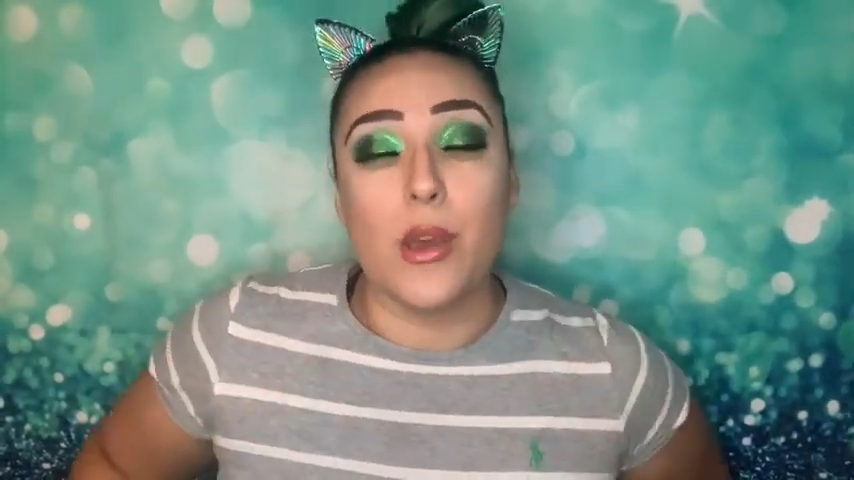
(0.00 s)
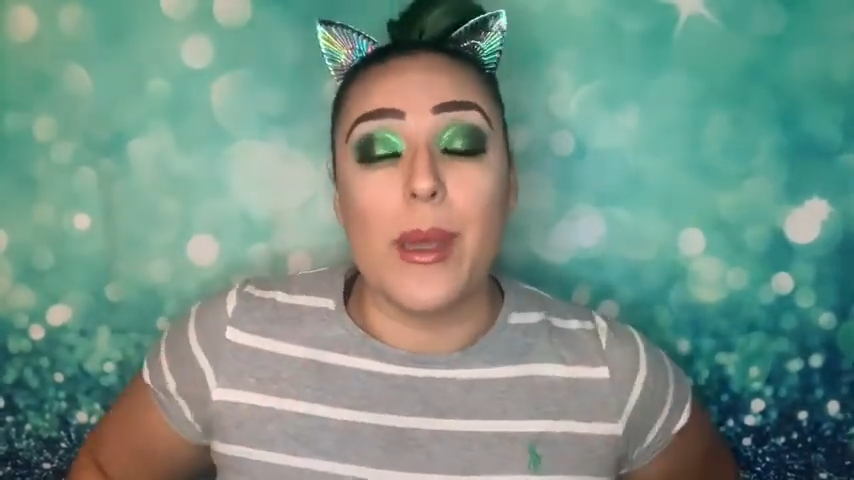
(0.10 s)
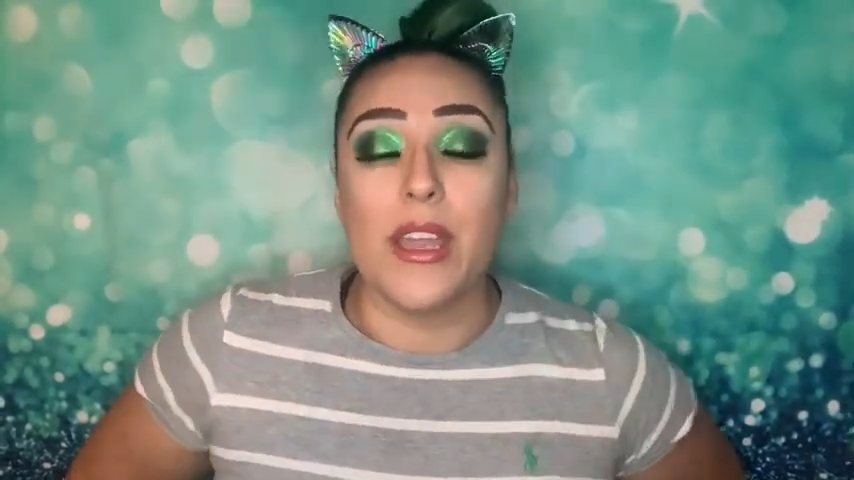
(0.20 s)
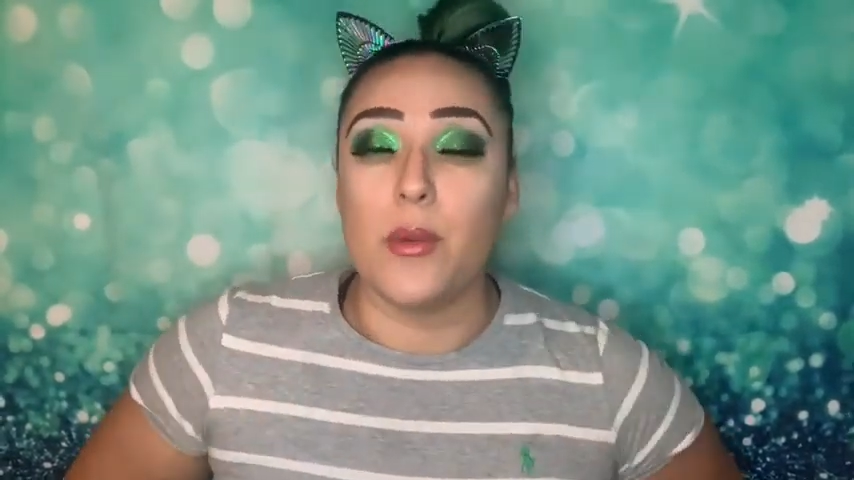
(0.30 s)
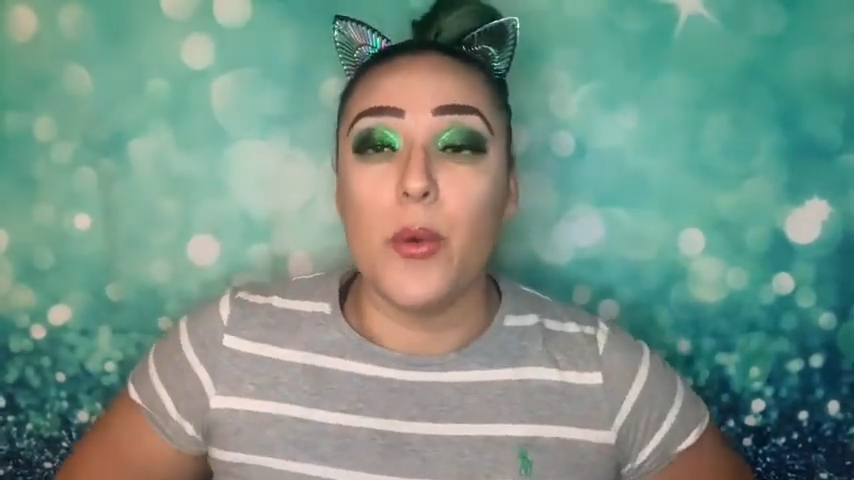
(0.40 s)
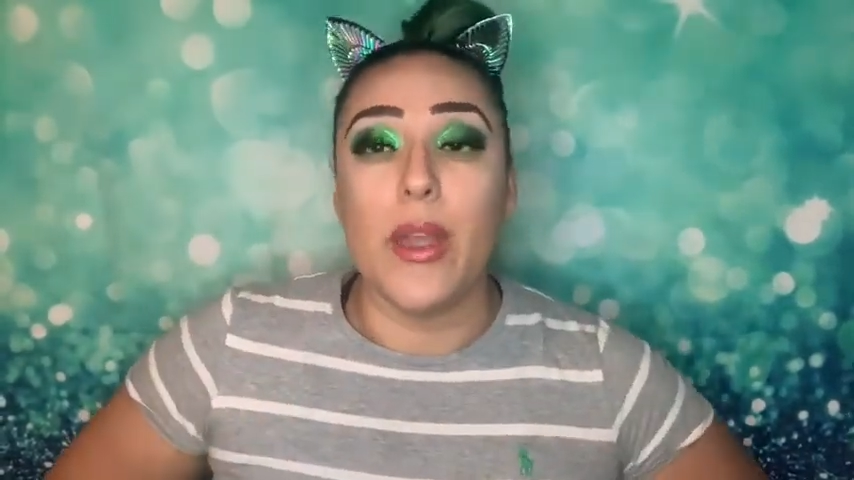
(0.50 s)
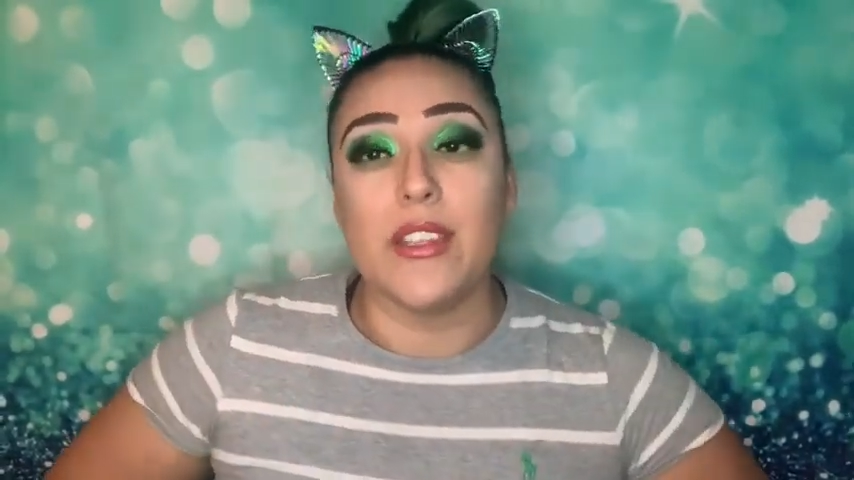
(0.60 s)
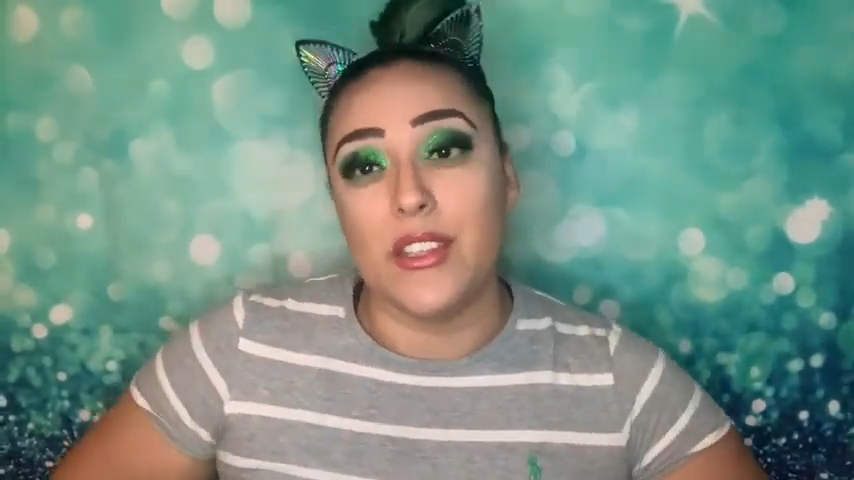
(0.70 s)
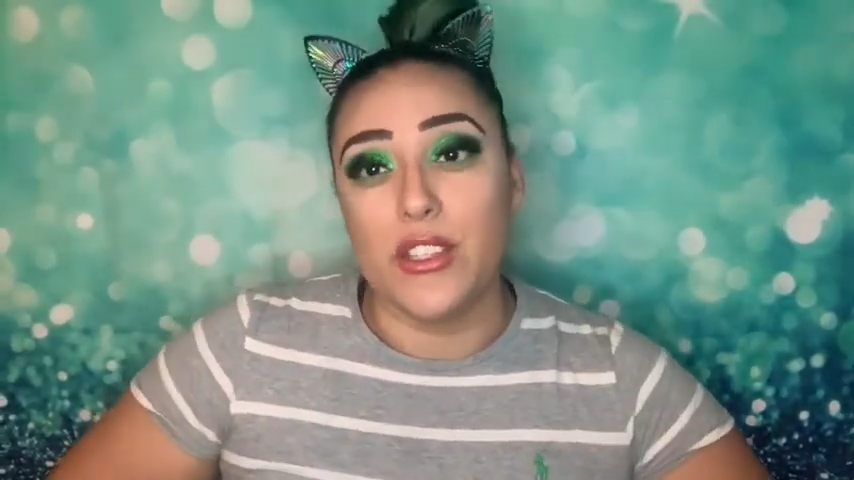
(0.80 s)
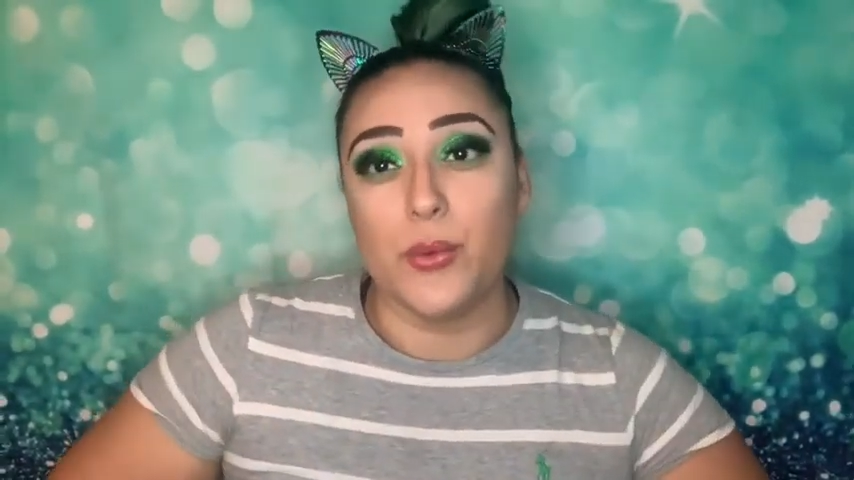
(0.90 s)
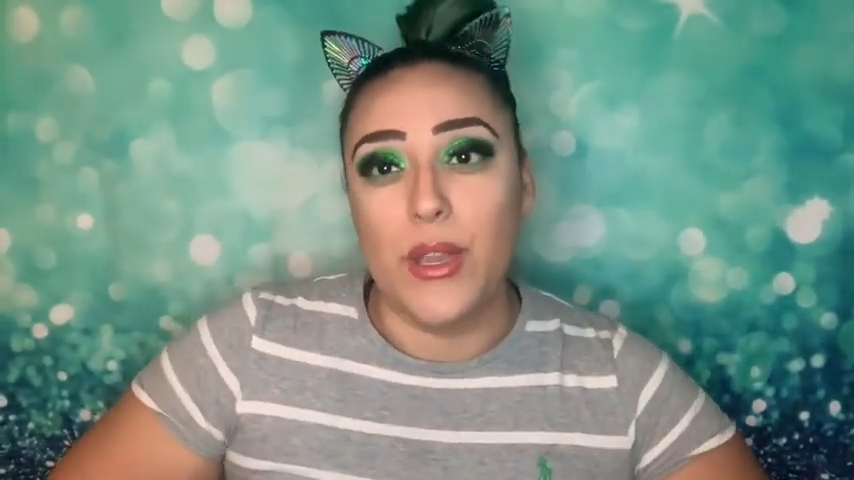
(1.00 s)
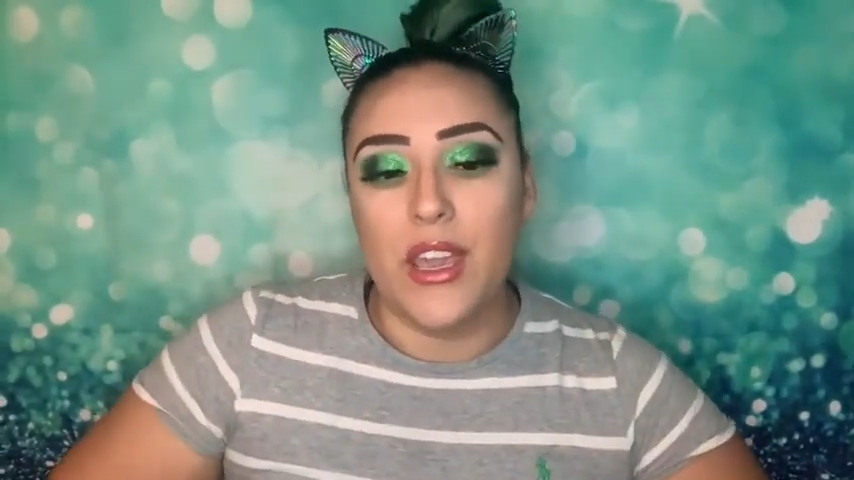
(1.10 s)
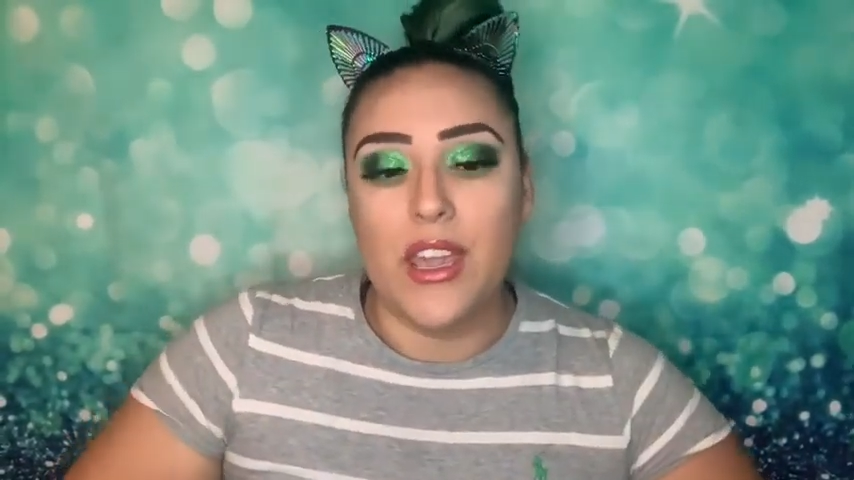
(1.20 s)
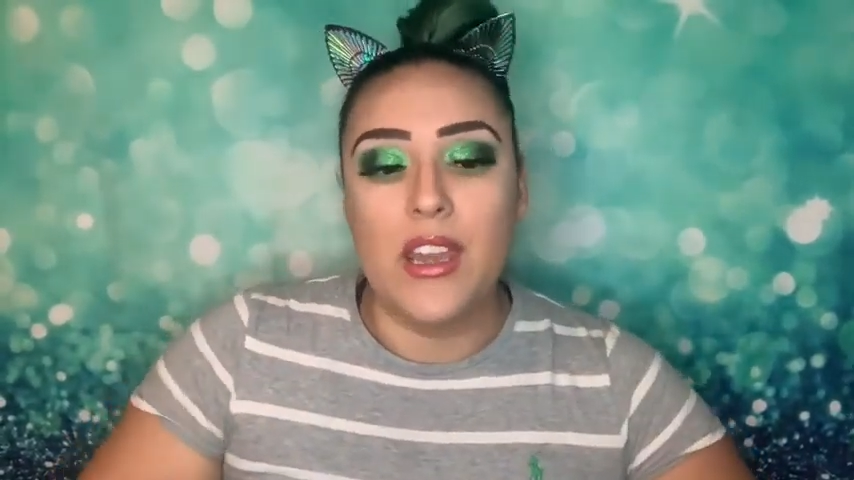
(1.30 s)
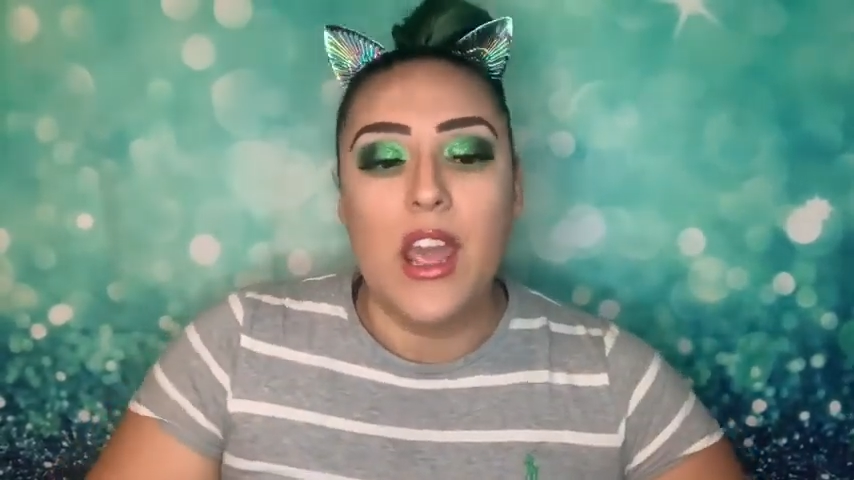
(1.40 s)
on my giveaways this
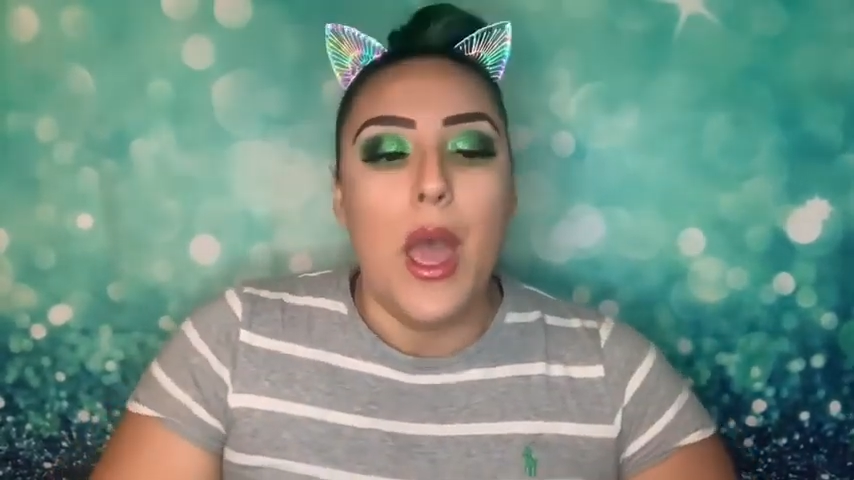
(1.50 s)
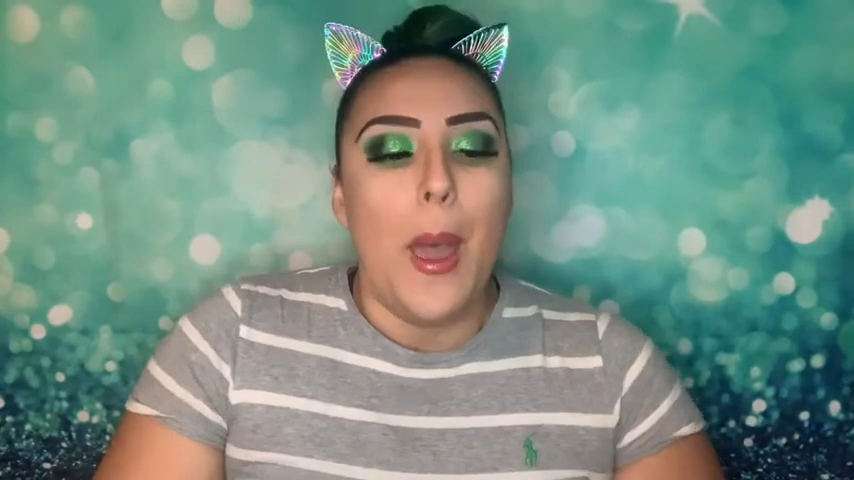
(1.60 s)
weekend.